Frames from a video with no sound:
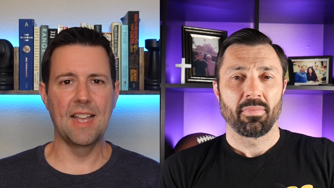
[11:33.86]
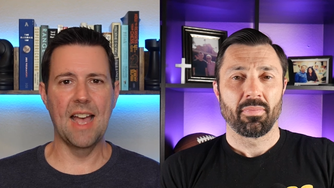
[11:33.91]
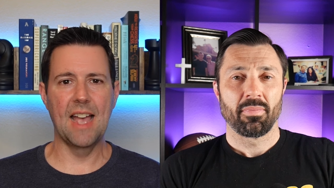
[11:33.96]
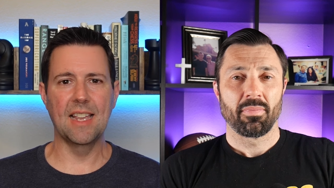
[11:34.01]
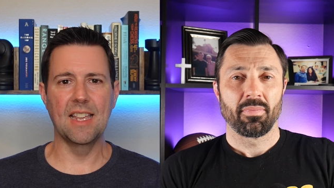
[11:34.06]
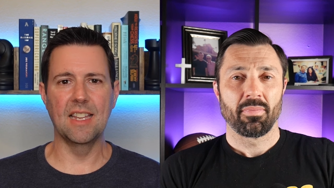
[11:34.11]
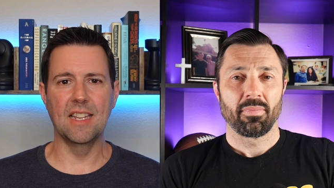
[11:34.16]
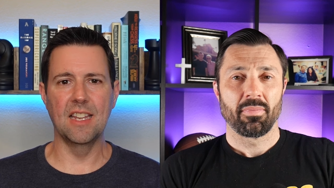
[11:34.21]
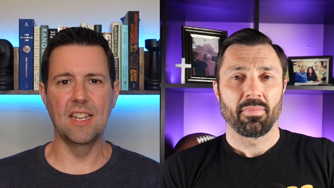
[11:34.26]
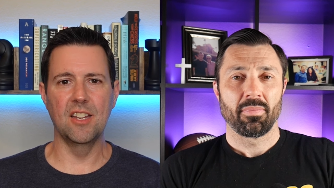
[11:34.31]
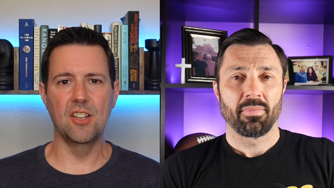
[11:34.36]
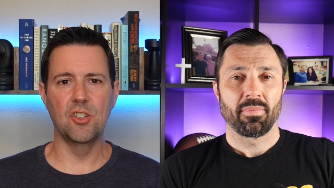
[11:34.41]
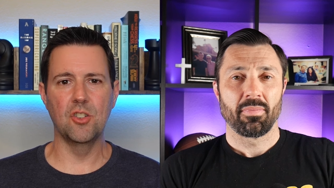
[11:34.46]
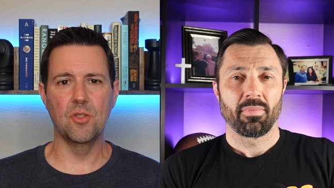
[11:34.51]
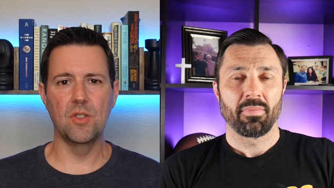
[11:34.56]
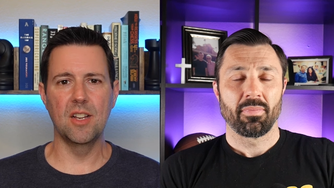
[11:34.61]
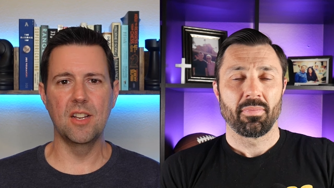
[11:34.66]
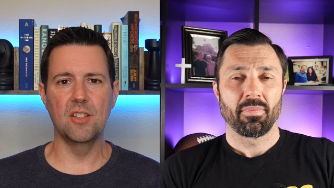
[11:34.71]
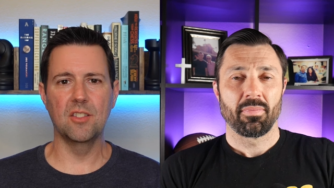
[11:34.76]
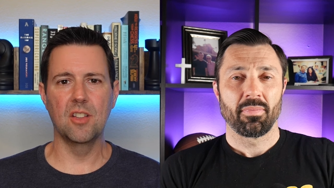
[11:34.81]
Speaker 1: nagging
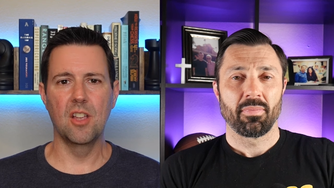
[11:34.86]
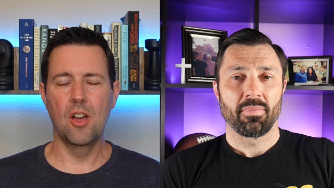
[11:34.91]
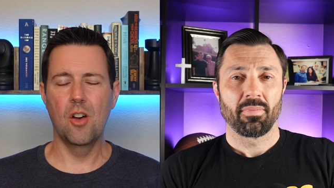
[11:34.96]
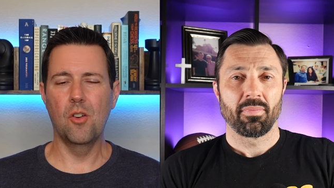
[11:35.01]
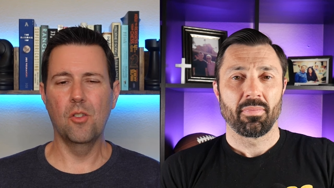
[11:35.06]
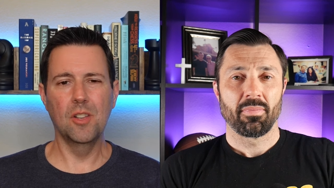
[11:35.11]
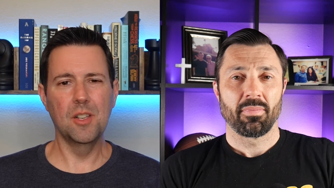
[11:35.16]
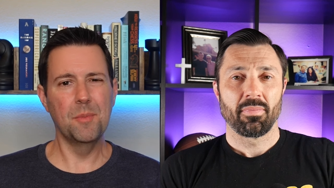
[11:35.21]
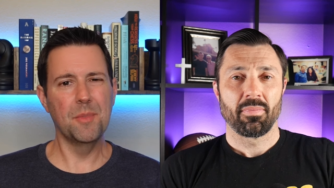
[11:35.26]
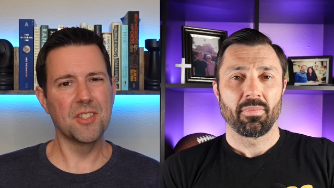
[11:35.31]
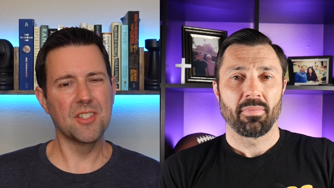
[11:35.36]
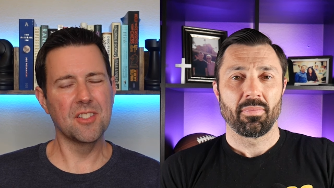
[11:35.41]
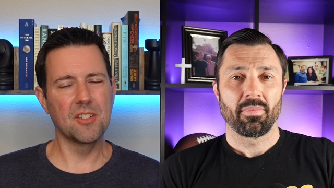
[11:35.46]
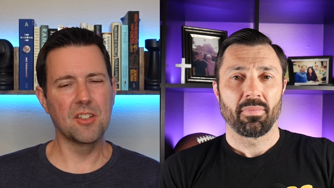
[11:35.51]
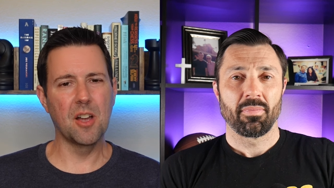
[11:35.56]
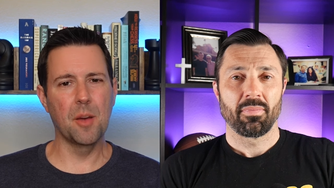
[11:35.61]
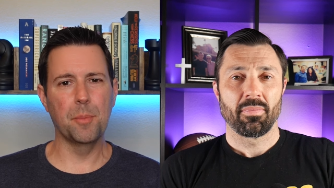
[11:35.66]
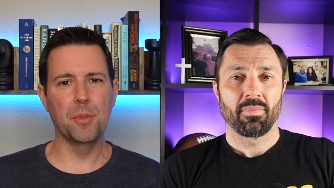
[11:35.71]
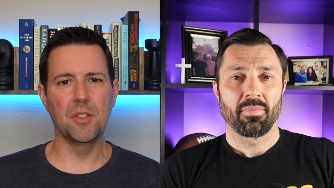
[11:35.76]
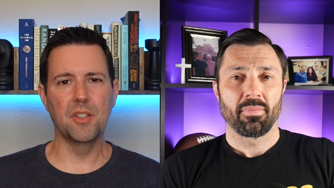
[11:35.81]
injuries. Only missed a
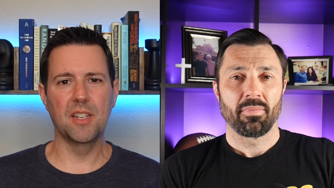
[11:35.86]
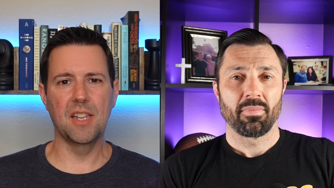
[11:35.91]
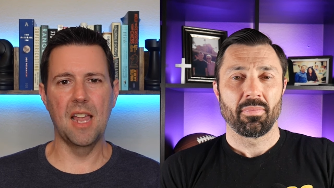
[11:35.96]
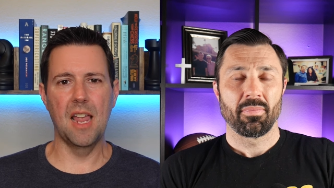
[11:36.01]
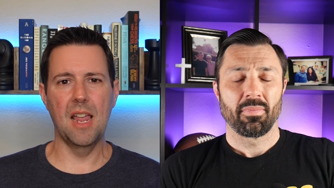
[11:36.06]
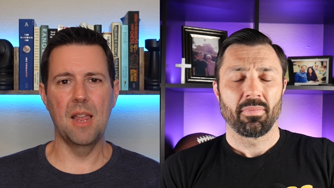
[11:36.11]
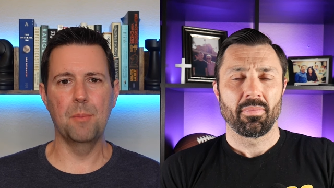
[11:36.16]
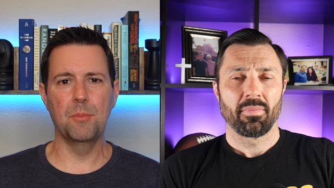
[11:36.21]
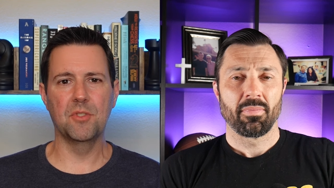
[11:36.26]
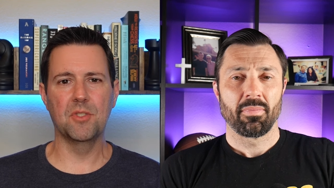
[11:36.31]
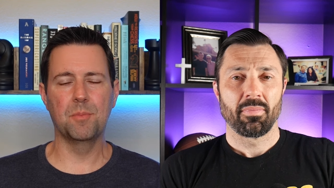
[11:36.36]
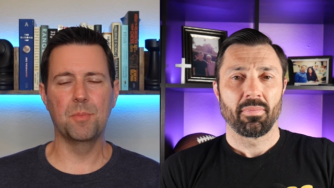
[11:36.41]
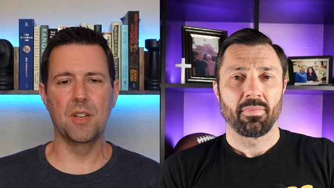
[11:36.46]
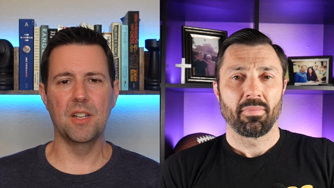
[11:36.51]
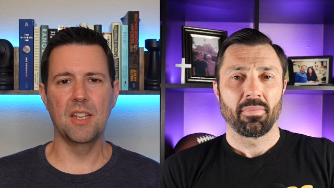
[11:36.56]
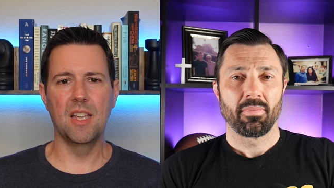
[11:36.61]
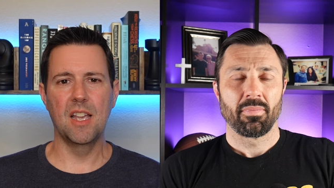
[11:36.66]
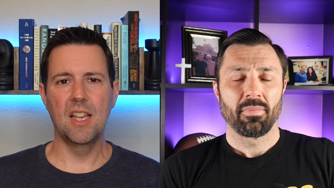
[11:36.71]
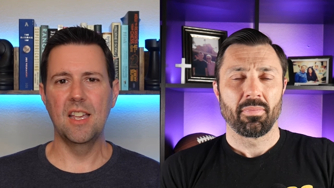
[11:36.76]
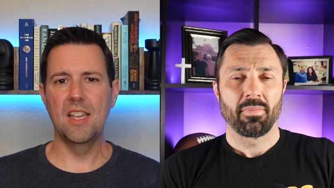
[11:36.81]
couple of games,
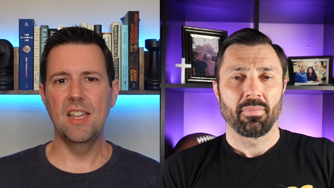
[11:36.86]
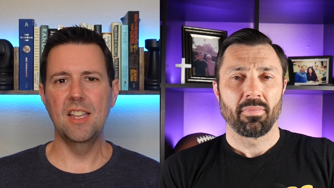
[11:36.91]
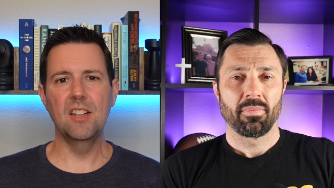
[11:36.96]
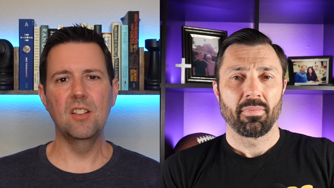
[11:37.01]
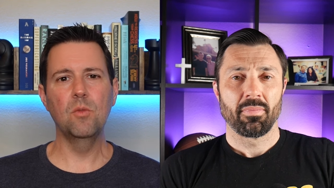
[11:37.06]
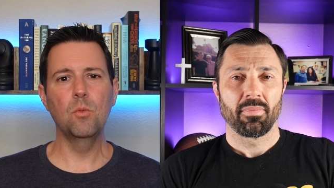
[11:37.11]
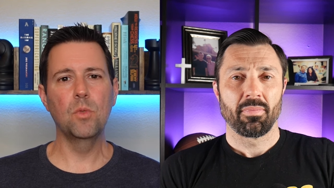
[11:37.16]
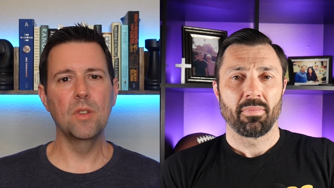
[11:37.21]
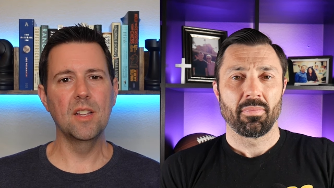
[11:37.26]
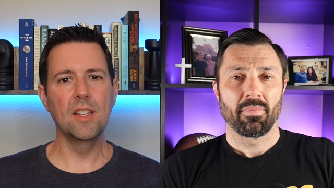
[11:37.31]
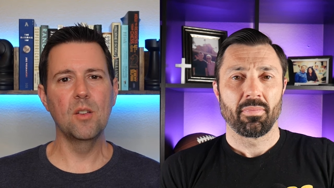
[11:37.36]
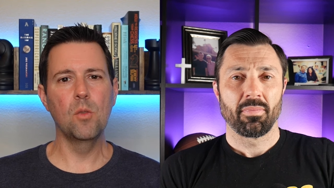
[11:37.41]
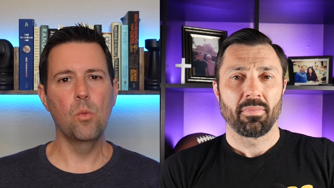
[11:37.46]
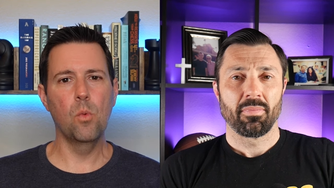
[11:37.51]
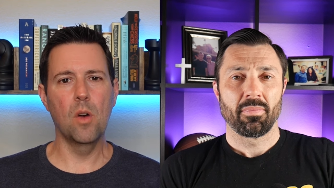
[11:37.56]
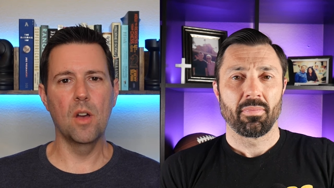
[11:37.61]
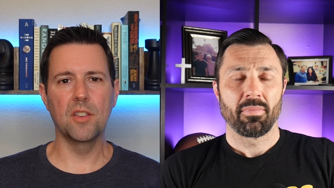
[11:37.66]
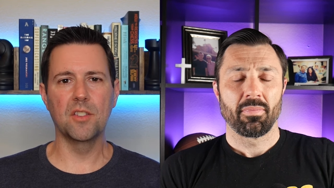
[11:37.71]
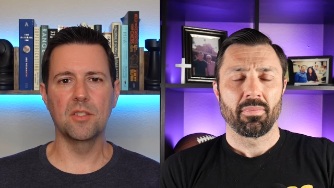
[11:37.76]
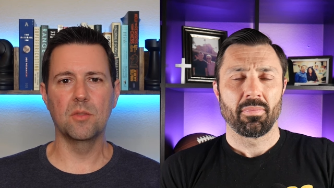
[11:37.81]
but he really
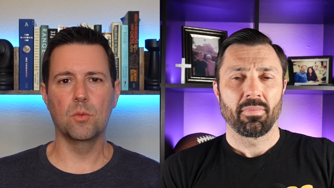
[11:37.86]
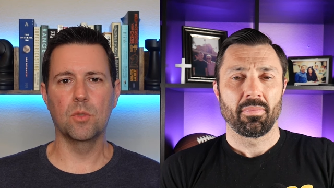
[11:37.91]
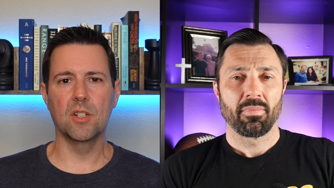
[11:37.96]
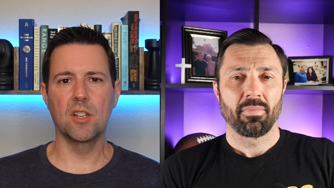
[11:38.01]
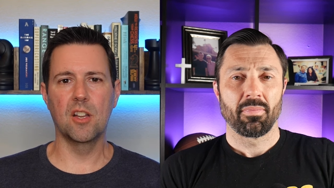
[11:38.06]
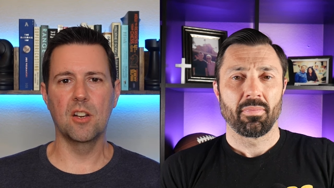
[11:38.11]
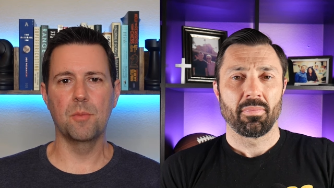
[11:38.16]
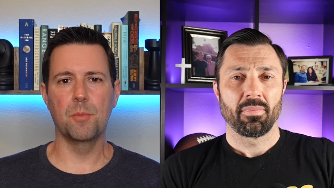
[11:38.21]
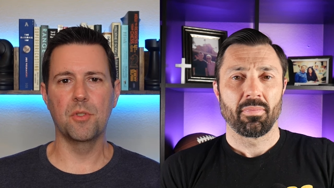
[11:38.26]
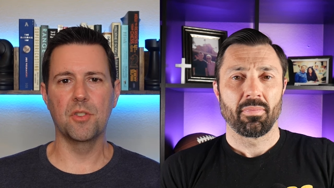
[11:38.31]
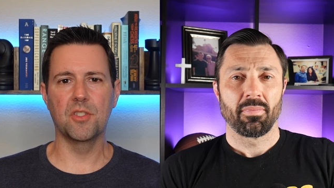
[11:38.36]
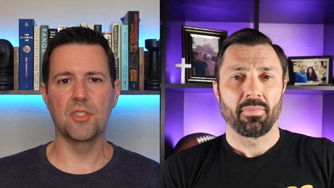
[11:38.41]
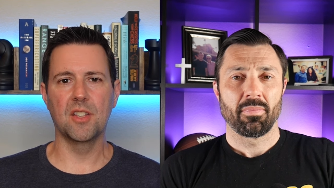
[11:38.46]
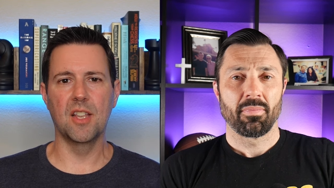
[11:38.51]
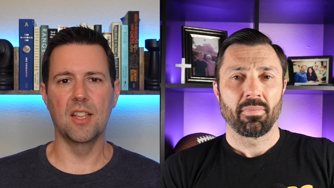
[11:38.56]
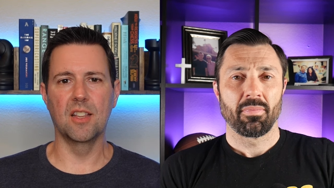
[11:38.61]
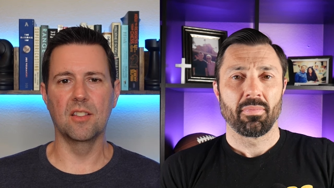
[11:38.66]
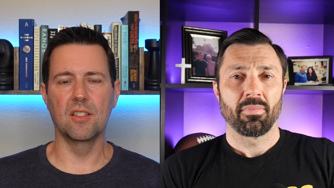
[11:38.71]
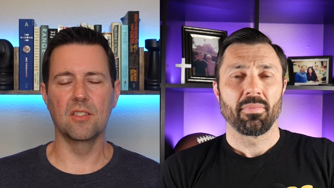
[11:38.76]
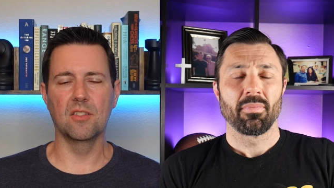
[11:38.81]
wasn't
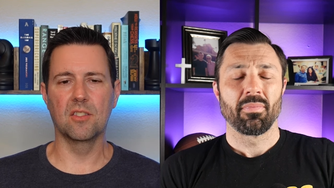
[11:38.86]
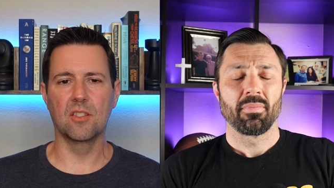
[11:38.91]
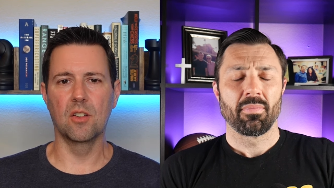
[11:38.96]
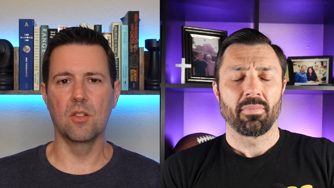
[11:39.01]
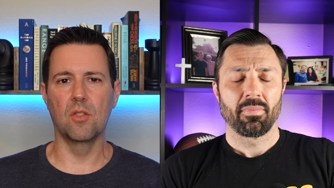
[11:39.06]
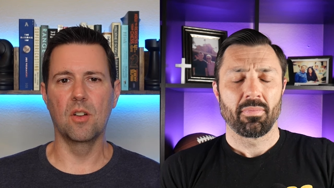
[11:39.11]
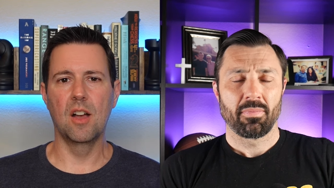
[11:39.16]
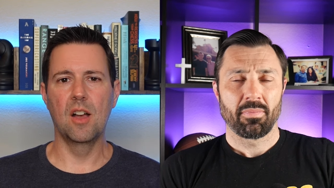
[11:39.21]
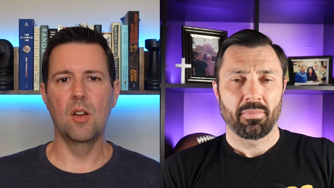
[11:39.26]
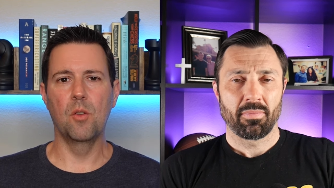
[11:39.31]
100%. So